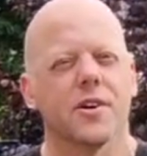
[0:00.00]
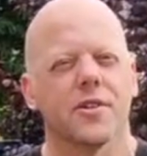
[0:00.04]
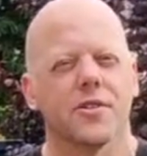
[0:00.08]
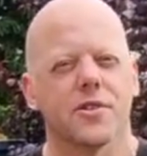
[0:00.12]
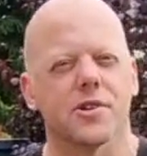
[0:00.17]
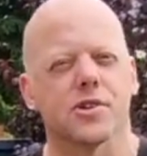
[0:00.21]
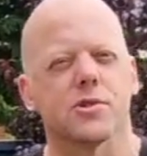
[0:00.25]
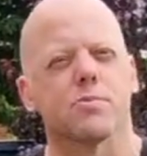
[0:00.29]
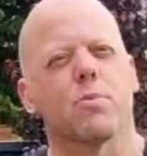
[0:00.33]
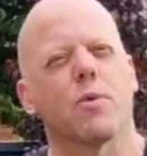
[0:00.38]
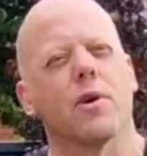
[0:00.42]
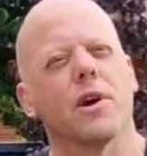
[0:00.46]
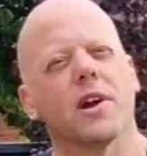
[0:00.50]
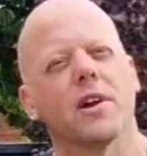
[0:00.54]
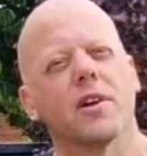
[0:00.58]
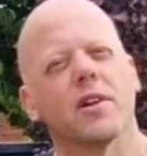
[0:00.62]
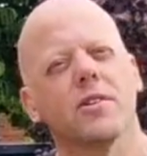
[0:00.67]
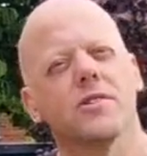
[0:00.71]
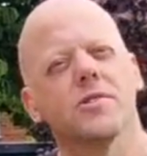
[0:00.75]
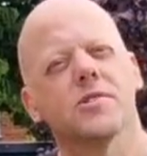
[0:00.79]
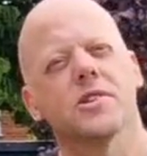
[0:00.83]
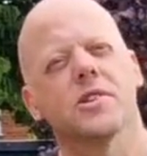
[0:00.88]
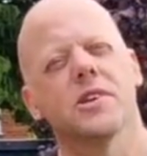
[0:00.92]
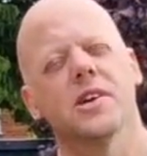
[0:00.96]
the
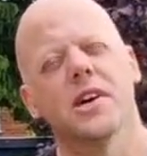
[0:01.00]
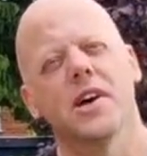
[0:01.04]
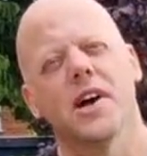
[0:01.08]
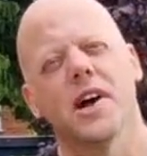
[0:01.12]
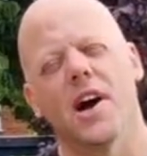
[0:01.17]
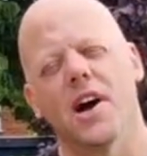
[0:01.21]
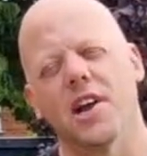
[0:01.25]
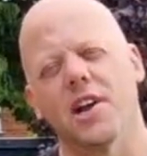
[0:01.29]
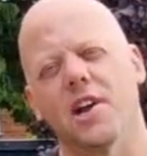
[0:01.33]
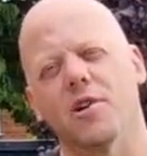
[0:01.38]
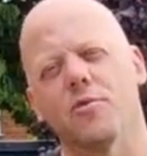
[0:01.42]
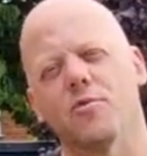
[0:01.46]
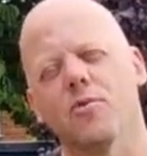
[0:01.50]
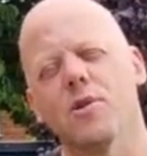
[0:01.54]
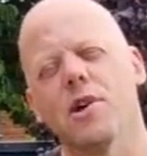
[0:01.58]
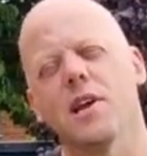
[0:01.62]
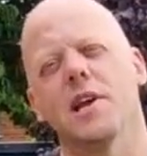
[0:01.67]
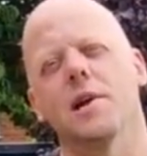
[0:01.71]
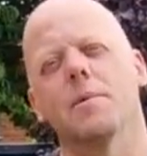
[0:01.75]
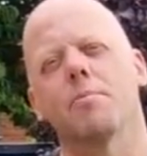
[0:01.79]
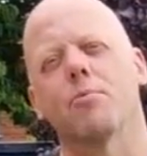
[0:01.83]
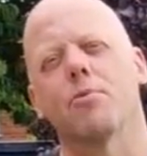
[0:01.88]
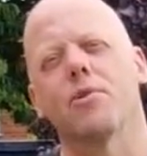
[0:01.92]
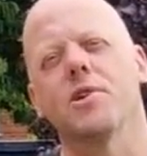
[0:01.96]
sprinklers, and I'd
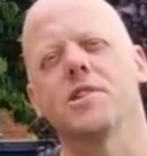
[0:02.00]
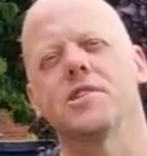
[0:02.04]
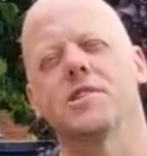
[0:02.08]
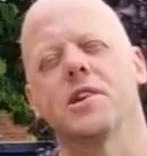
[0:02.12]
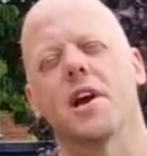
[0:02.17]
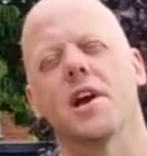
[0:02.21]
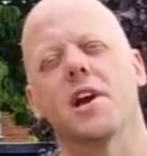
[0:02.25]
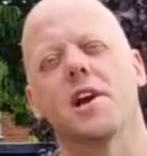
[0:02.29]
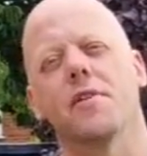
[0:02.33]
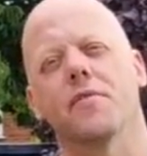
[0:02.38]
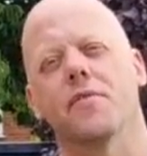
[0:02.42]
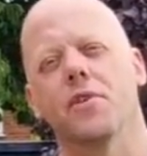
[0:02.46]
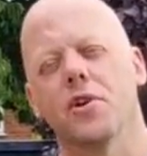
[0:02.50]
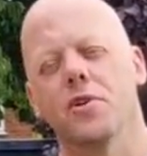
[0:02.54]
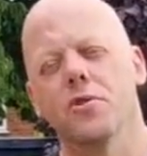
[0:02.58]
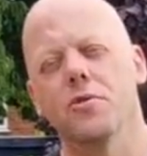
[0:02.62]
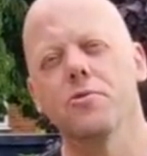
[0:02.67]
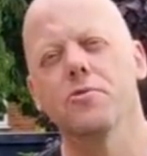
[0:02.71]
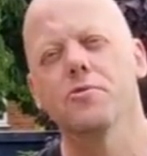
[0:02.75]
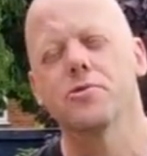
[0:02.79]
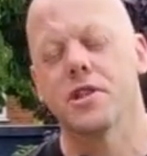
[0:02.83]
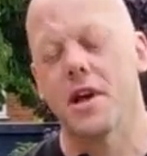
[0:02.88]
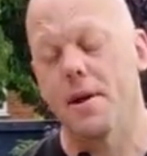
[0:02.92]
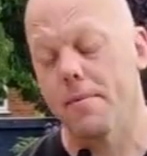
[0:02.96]
really appreciate it if you
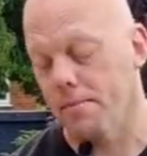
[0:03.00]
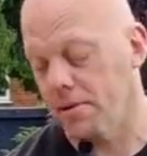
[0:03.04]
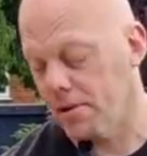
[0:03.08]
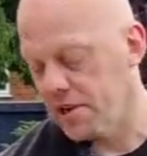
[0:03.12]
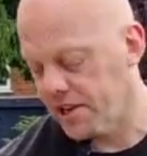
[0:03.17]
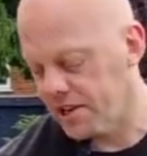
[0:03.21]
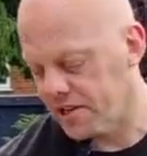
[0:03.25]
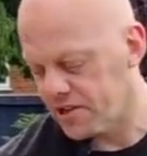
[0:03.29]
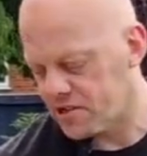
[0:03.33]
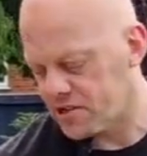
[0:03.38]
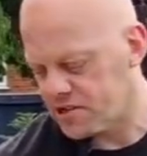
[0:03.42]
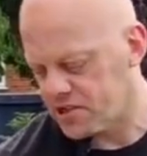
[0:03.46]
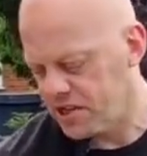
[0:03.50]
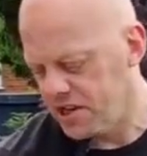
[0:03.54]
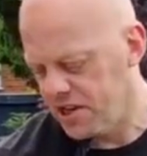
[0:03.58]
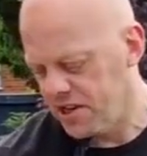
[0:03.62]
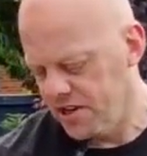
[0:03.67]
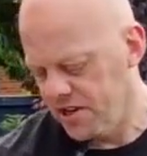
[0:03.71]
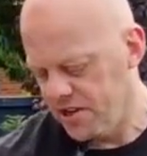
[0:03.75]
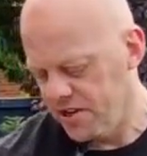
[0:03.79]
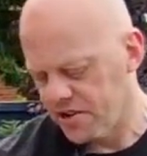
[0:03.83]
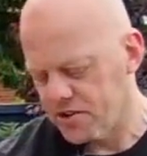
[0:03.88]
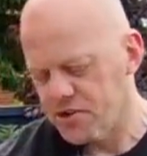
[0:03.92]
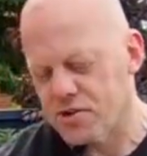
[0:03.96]
use them links,
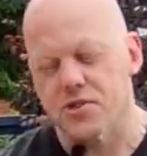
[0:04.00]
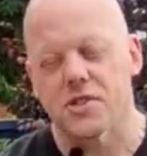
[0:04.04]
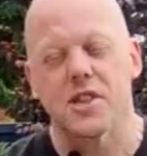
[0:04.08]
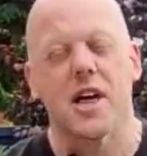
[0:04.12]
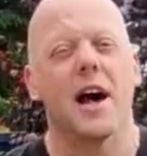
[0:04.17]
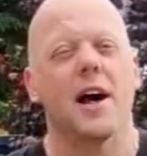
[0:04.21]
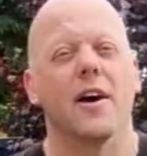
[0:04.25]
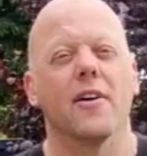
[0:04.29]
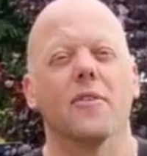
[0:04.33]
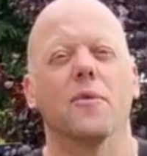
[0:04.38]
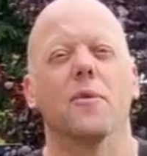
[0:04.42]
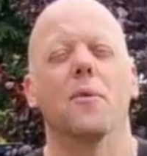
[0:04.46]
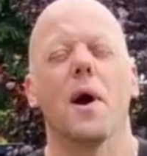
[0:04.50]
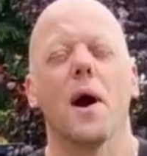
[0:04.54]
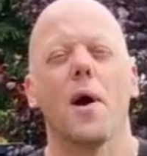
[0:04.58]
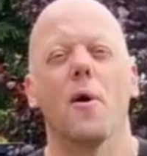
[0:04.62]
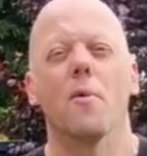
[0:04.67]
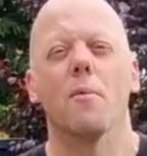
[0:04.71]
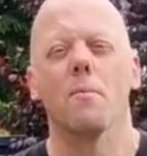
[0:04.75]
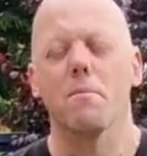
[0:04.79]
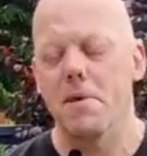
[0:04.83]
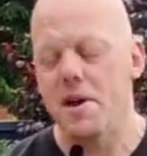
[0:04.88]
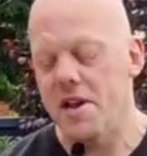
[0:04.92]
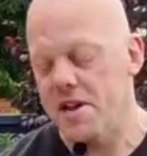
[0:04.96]
because that will
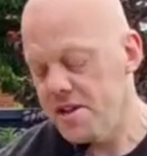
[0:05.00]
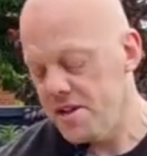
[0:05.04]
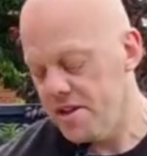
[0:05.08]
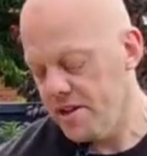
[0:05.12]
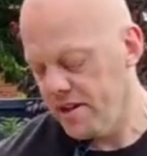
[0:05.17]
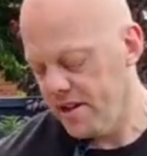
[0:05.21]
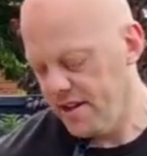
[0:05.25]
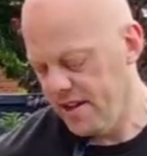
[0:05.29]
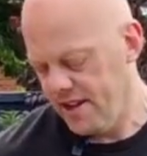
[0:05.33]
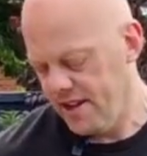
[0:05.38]
help me.